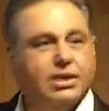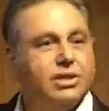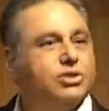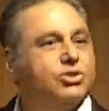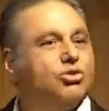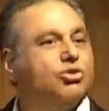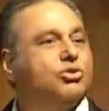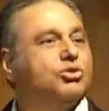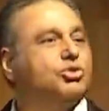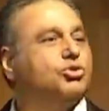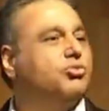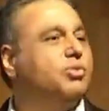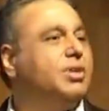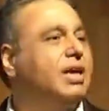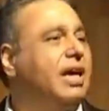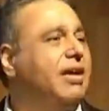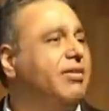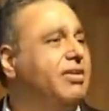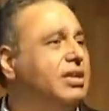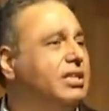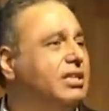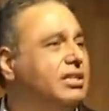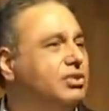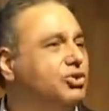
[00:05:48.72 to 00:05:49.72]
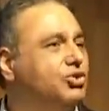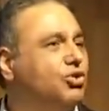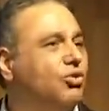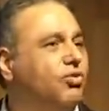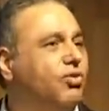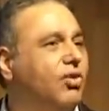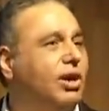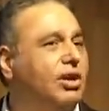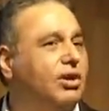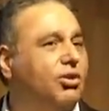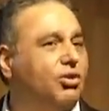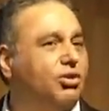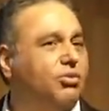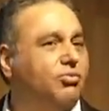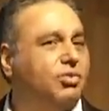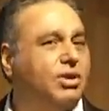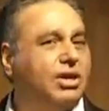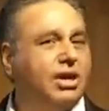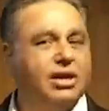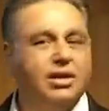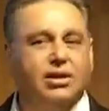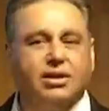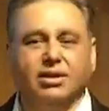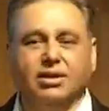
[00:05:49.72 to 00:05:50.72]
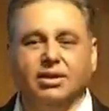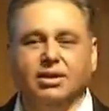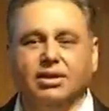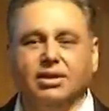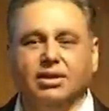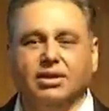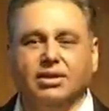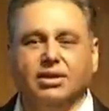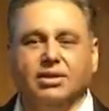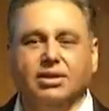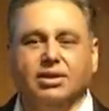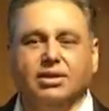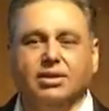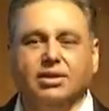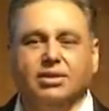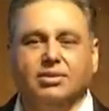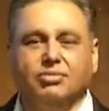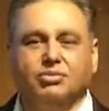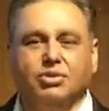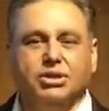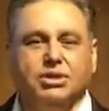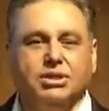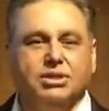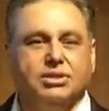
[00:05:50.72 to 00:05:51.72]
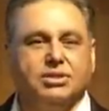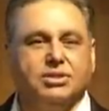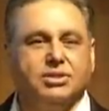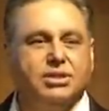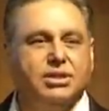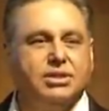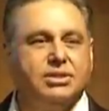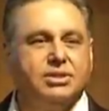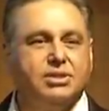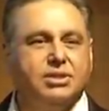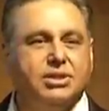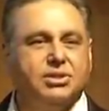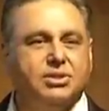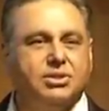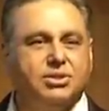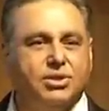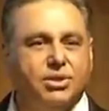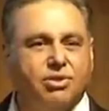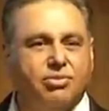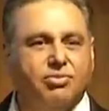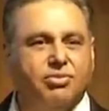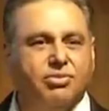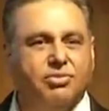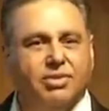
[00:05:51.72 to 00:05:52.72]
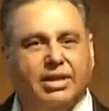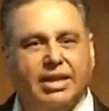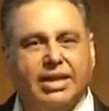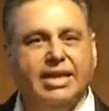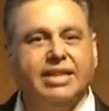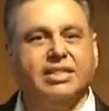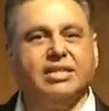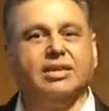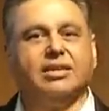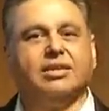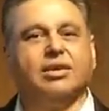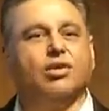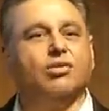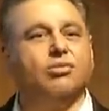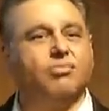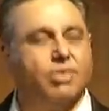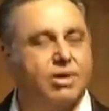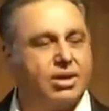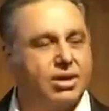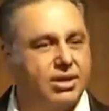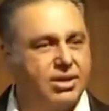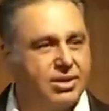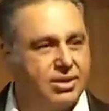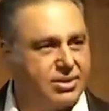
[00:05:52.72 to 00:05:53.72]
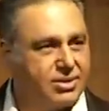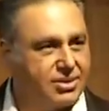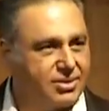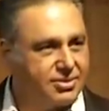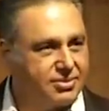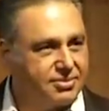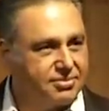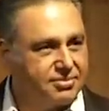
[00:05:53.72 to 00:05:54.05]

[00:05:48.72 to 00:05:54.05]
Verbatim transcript: So do we have anything so far, or we just sort of laying the groundwork here?